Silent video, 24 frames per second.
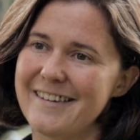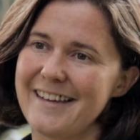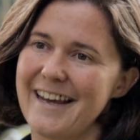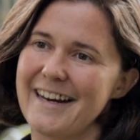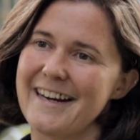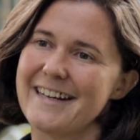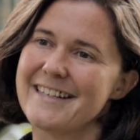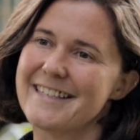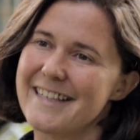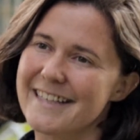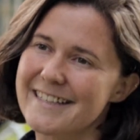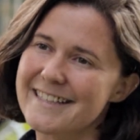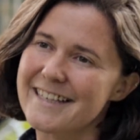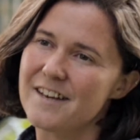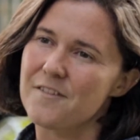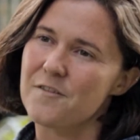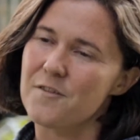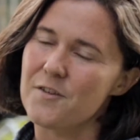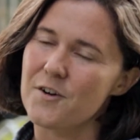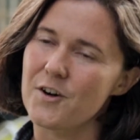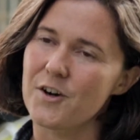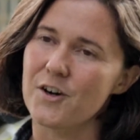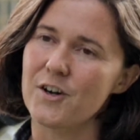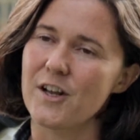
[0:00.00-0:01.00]
guess that's it
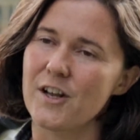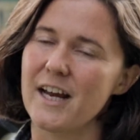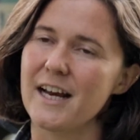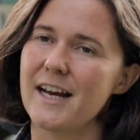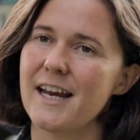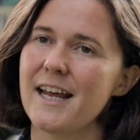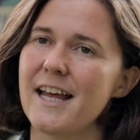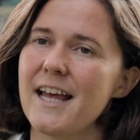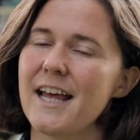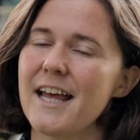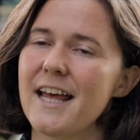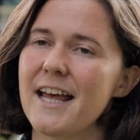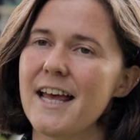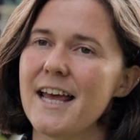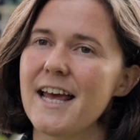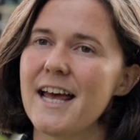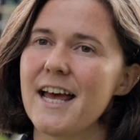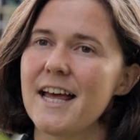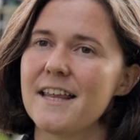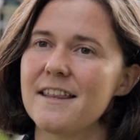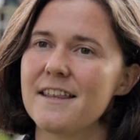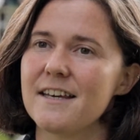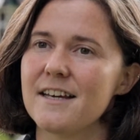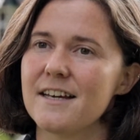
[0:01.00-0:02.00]
for like
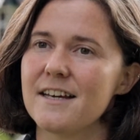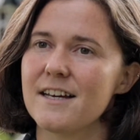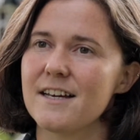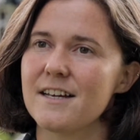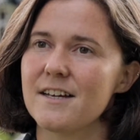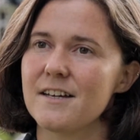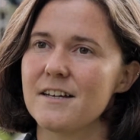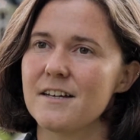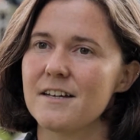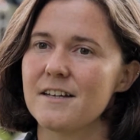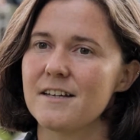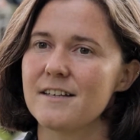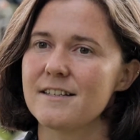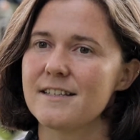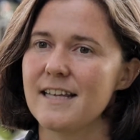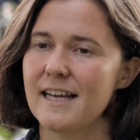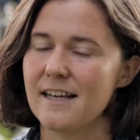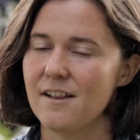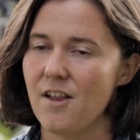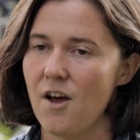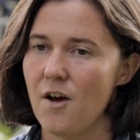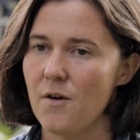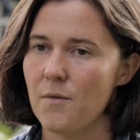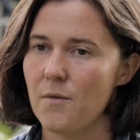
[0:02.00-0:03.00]
the
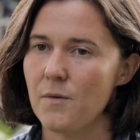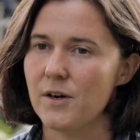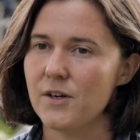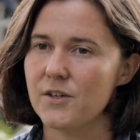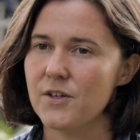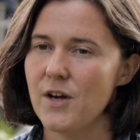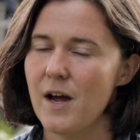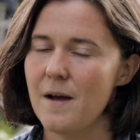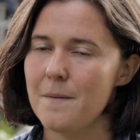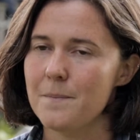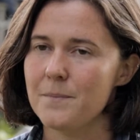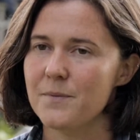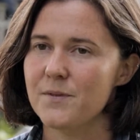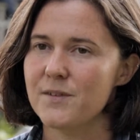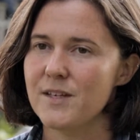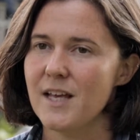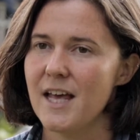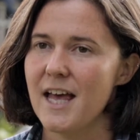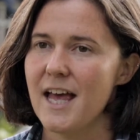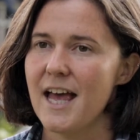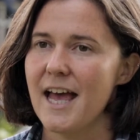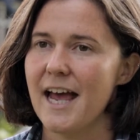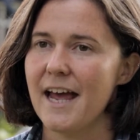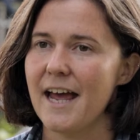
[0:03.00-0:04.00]
day-long workshops.
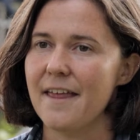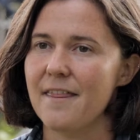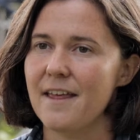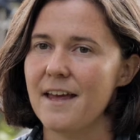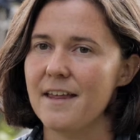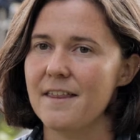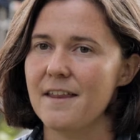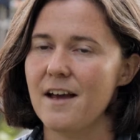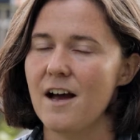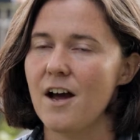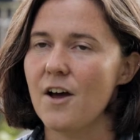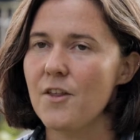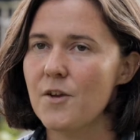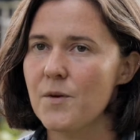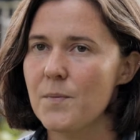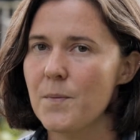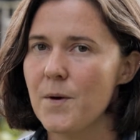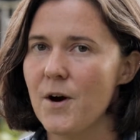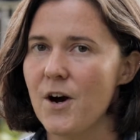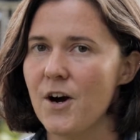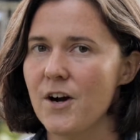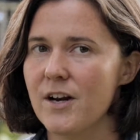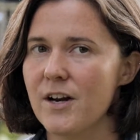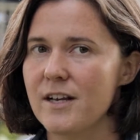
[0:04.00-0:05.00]
And then the other
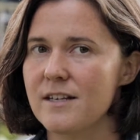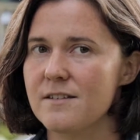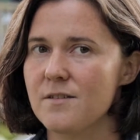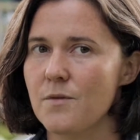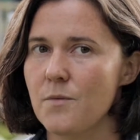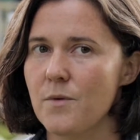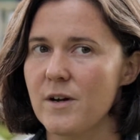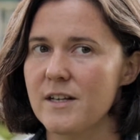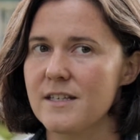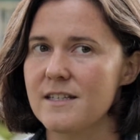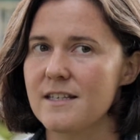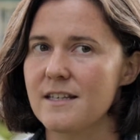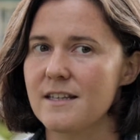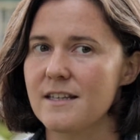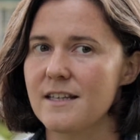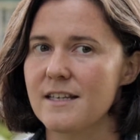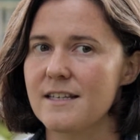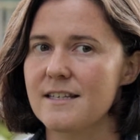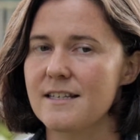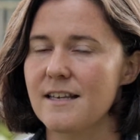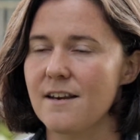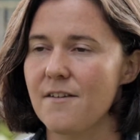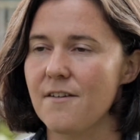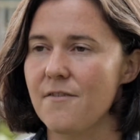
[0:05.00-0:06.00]
part is the ones that the
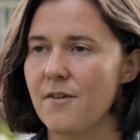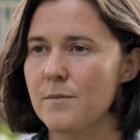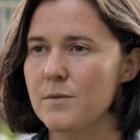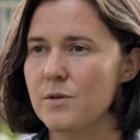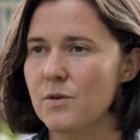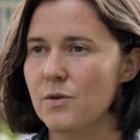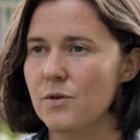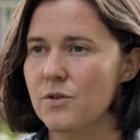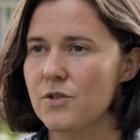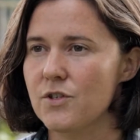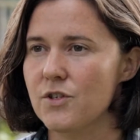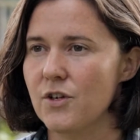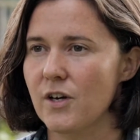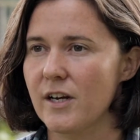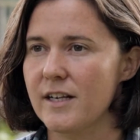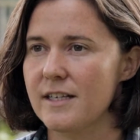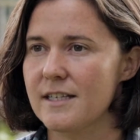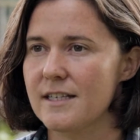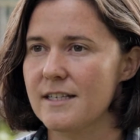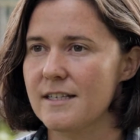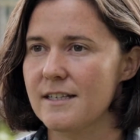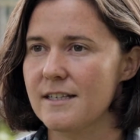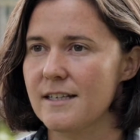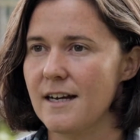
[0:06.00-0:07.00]
City Farm School
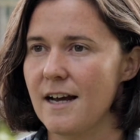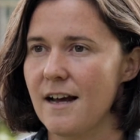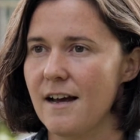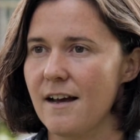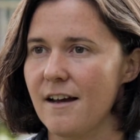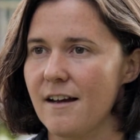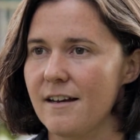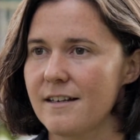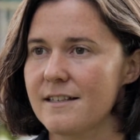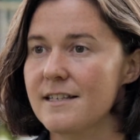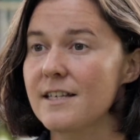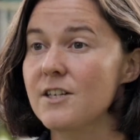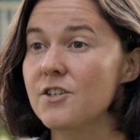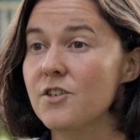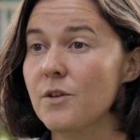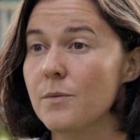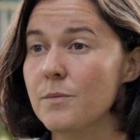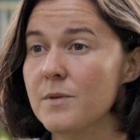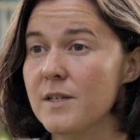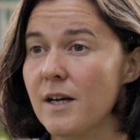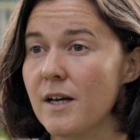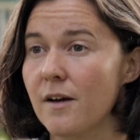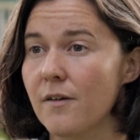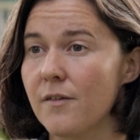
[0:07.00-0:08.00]
students teach
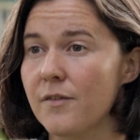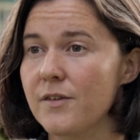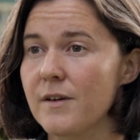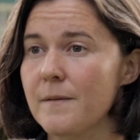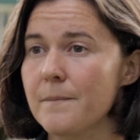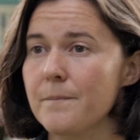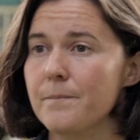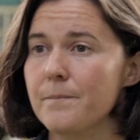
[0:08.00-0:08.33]
themselves.